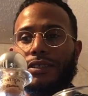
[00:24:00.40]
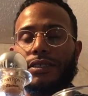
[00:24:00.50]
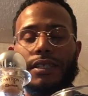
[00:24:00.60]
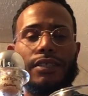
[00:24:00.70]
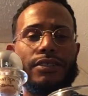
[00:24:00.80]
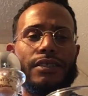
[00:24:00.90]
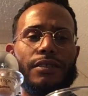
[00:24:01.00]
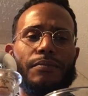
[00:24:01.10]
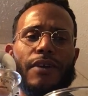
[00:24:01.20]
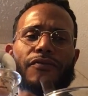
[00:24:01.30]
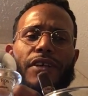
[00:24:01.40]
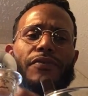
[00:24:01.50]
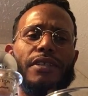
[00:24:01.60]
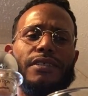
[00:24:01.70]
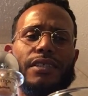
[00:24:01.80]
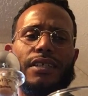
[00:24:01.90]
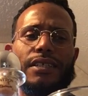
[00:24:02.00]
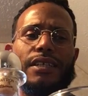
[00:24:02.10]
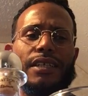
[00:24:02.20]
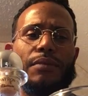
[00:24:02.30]
shades. My favorite is a
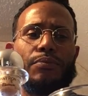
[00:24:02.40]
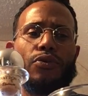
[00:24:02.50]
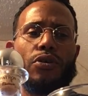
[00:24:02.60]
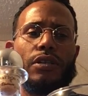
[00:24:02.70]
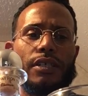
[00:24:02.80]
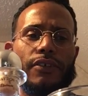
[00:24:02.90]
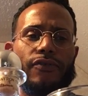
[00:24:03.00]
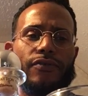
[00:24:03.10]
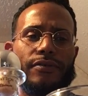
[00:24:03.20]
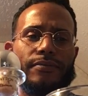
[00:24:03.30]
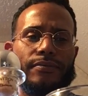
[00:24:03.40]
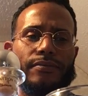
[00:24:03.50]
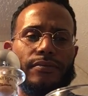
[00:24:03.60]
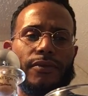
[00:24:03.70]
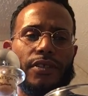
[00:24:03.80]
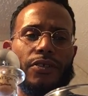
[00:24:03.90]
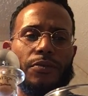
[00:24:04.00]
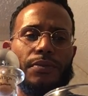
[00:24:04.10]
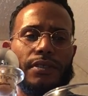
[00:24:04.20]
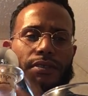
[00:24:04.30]
Connecticut broadleaf. You know,
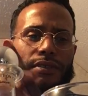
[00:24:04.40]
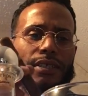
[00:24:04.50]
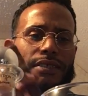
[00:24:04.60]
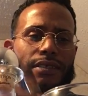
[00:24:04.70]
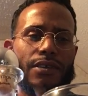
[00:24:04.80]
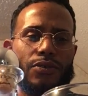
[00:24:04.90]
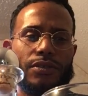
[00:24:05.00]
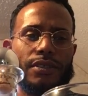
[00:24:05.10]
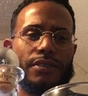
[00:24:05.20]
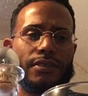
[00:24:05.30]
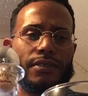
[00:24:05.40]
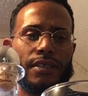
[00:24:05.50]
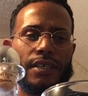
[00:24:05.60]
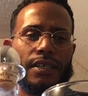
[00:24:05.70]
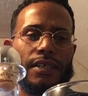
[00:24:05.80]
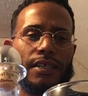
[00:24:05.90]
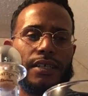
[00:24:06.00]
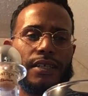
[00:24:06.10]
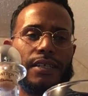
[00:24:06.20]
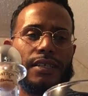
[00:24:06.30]
but that's not on this.
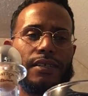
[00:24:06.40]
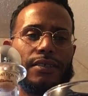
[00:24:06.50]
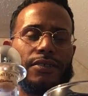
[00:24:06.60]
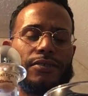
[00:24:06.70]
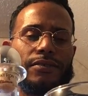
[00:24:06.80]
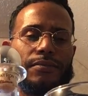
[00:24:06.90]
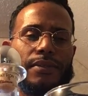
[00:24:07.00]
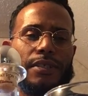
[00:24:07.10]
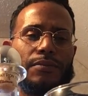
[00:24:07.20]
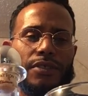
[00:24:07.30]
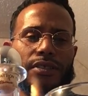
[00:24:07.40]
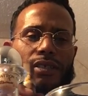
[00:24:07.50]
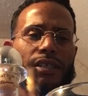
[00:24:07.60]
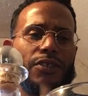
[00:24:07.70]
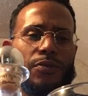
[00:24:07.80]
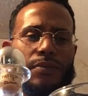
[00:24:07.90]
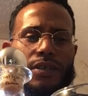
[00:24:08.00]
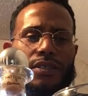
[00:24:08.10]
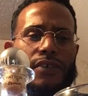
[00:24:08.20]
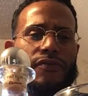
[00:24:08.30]
You know, but I'm just telling you
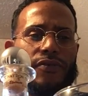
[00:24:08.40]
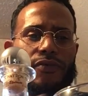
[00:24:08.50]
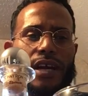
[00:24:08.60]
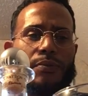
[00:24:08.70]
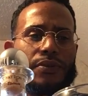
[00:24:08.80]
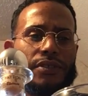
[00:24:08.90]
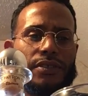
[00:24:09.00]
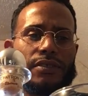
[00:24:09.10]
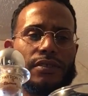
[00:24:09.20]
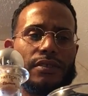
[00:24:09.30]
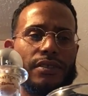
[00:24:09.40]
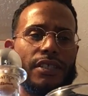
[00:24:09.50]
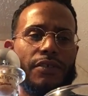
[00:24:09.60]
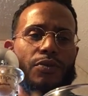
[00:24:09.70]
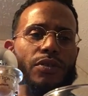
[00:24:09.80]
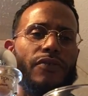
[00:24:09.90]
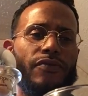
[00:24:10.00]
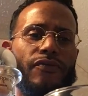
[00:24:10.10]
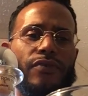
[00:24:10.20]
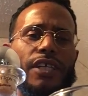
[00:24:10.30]
about different rappers. I'll give you
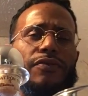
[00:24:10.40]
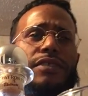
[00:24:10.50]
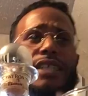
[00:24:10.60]
different flavors.